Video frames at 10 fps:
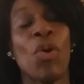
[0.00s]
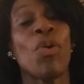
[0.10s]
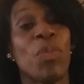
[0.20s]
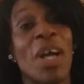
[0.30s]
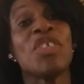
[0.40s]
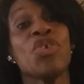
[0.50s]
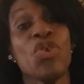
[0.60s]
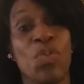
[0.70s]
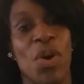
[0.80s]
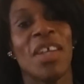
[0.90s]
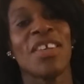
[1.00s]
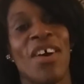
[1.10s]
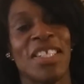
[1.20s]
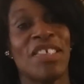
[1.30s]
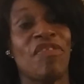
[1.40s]
or what you want
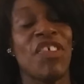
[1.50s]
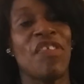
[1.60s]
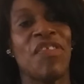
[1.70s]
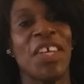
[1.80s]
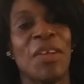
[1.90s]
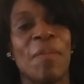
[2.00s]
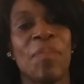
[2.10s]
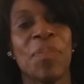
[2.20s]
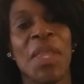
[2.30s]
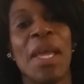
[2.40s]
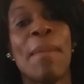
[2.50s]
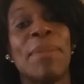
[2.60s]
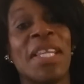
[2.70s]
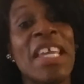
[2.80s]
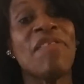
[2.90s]
God to fulfill.
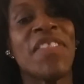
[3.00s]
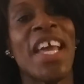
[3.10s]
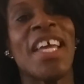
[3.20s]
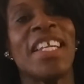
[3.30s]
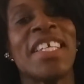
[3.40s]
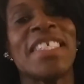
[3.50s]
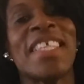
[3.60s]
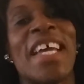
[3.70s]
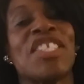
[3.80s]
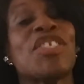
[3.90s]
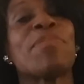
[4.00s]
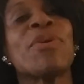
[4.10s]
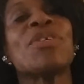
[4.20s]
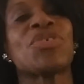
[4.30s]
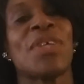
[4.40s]
Belief then is that
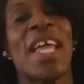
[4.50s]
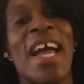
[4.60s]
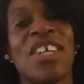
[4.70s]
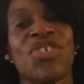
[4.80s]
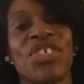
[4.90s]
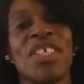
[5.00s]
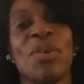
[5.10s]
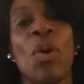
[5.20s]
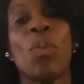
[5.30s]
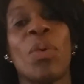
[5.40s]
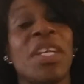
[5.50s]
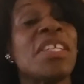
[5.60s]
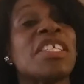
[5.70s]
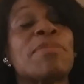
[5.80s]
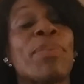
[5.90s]
spiritual action, when
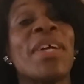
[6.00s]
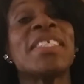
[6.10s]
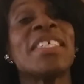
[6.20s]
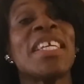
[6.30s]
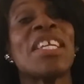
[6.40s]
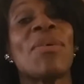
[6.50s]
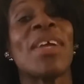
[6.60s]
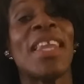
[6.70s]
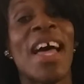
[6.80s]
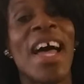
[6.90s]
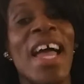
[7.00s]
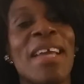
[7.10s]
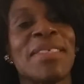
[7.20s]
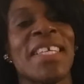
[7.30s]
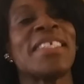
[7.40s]
it is present in our
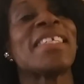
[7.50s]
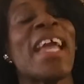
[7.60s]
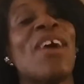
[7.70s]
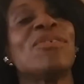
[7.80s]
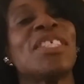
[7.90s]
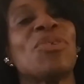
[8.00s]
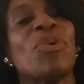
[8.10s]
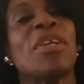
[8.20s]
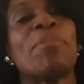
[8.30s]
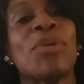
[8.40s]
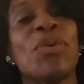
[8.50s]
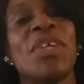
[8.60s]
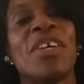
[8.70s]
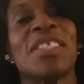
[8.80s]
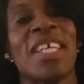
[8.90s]
lives, is counted or
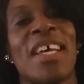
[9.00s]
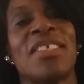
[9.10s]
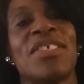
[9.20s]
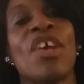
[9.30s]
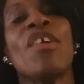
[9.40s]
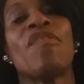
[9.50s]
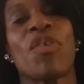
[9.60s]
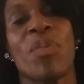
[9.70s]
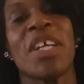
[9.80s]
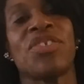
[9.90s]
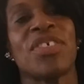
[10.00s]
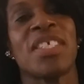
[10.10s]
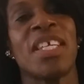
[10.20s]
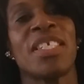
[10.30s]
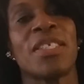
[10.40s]
imputed unto us for
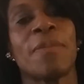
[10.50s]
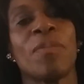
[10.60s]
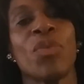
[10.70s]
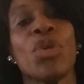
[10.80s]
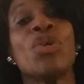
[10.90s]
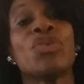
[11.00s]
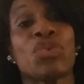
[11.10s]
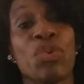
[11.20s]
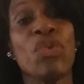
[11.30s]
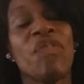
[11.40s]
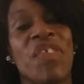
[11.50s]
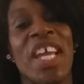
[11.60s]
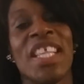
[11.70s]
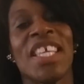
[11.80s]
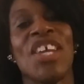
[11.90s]
righteousness. True
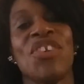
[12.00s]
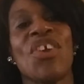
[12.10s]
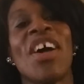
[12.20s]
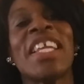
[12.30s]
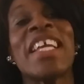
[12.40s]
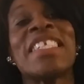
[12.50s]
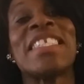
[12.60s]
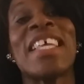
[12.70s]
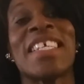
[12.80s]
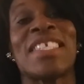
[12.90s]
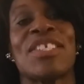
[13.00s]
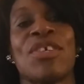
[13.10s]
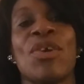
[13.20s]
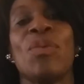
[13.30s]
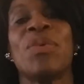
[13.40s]
faith cannot
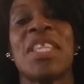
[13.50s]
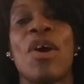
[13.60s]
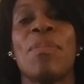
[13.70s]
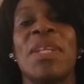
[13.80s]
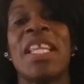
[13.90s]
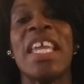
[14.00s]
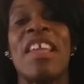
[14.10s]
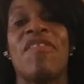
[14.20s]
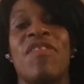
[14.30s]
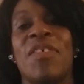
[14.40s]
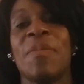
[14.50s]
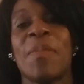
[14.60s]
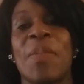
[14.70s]
exist without belief.